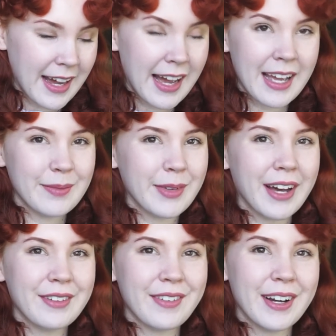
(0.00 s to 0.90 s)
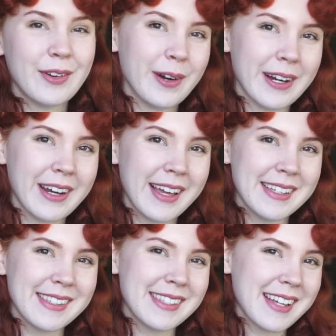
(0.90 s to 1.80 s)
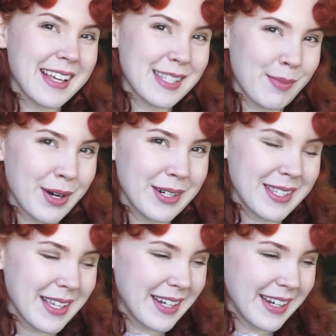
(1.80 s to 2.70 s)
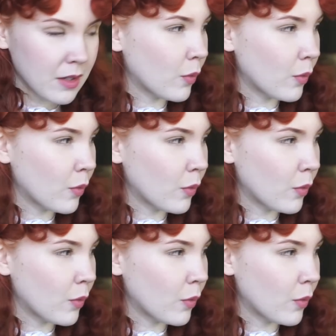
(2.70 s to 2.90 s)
I am not very organized as a person,